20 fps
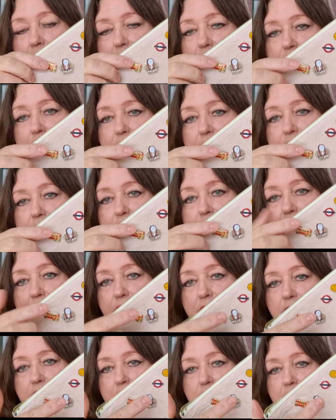London
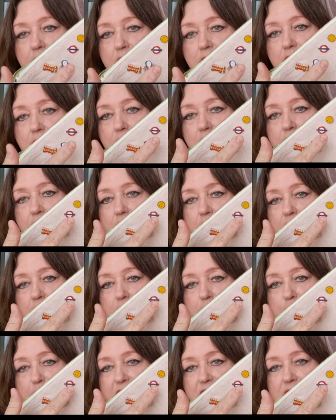
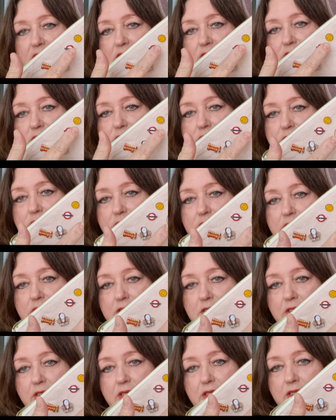pins.
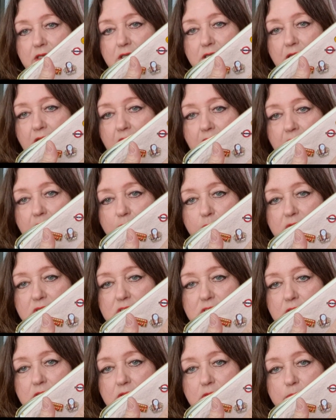And I
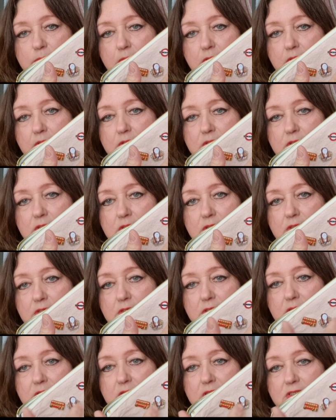went to Loop
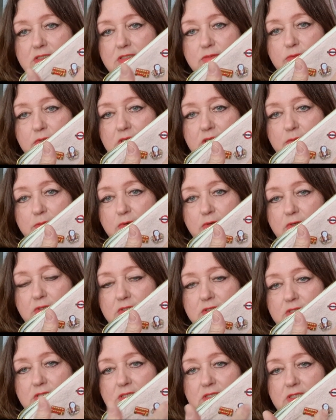London, and that's where I
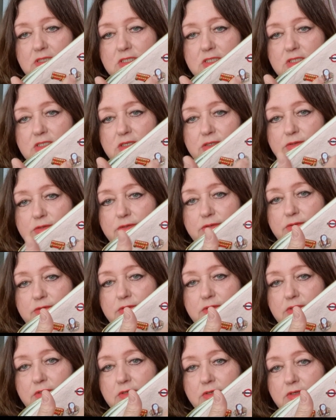bought these 2.
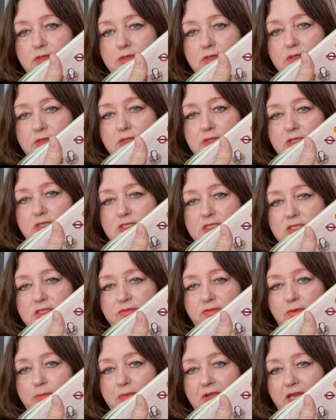This
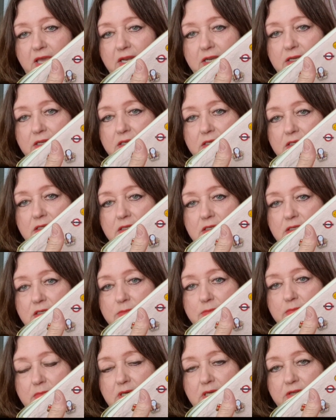is from Canada.
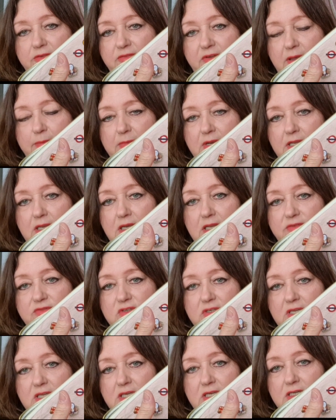My family
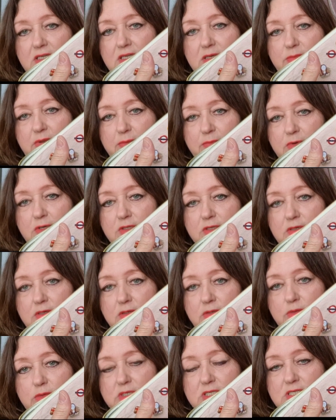lives in Canada. My mother
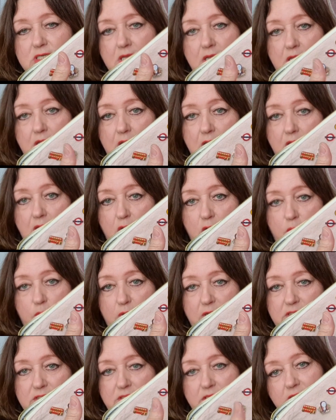always
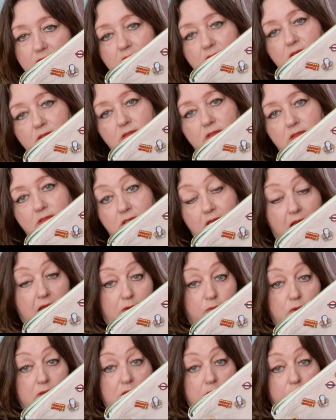went there on,
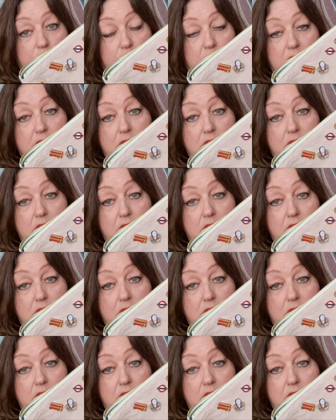we